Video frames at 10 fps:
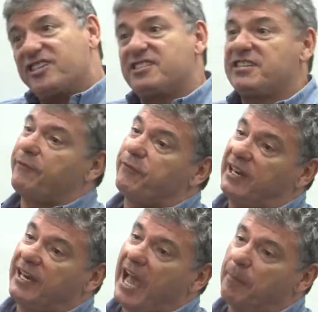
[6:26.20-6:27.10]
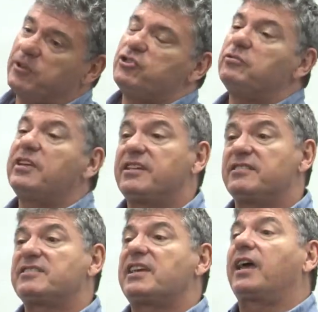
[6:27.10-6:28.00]
this definitely happens. You need
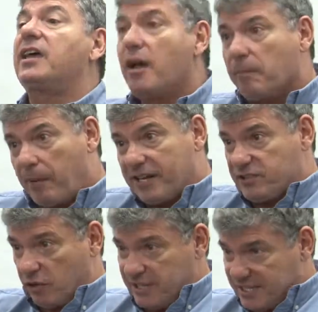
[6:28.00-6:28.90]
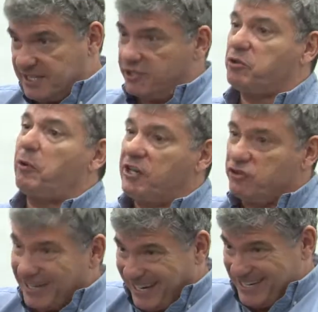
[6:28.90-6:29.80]
to say, based on this
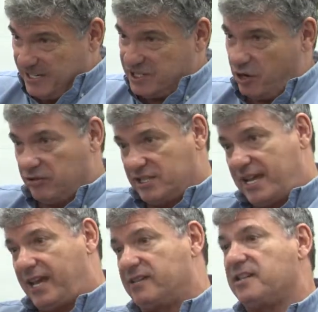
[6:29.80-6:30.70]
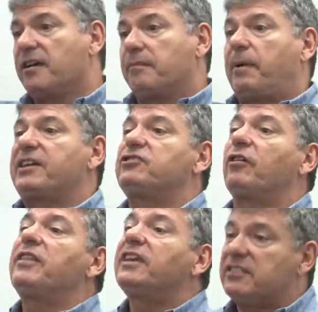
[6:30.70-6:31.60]
situation, in this context, based
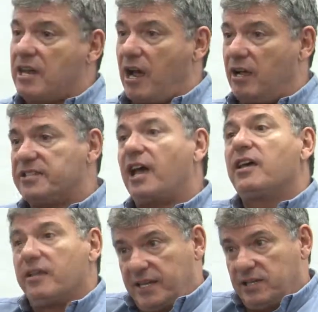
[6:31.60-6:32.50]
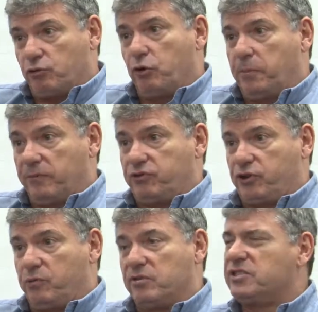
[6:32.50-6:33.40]
on this data, these group of
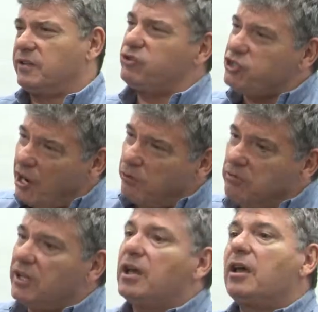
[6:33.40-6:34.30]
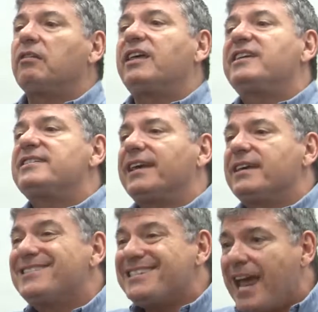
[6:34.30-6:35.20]
students have shown that these
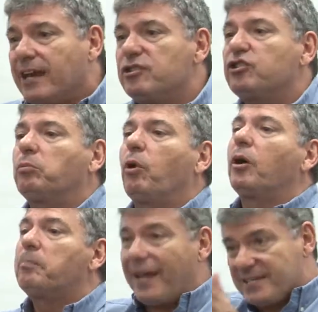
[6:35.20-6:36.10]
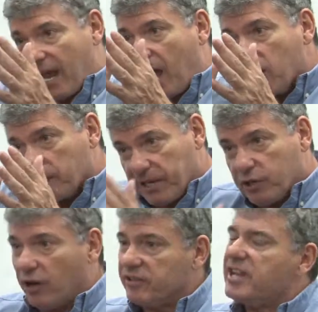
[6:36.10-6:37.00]
things tend to work better
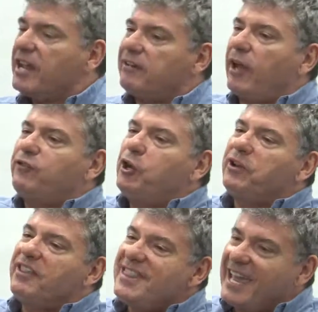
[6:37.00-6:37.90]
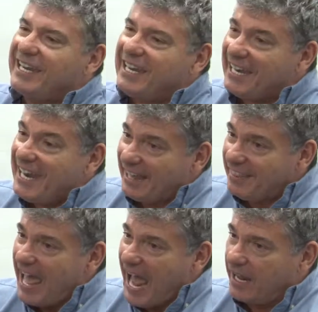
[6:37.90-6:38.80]
because. Now, if you can then connect
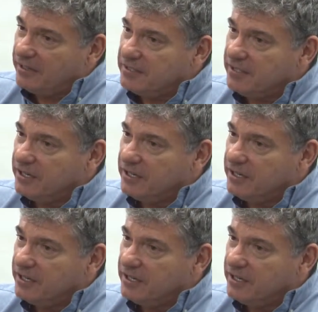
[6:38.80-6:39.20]
that